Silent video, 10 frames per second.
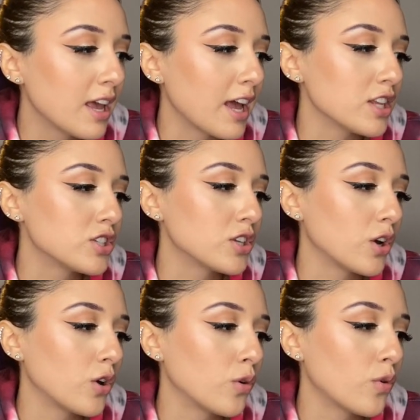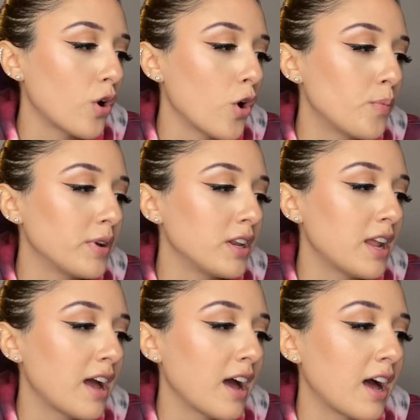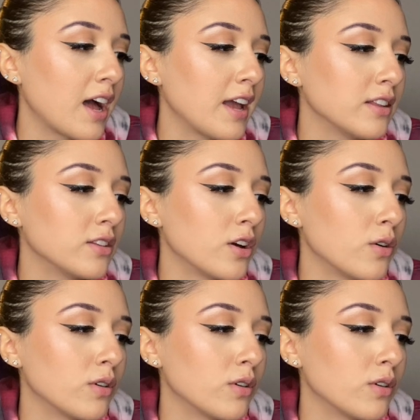And so open, high, low,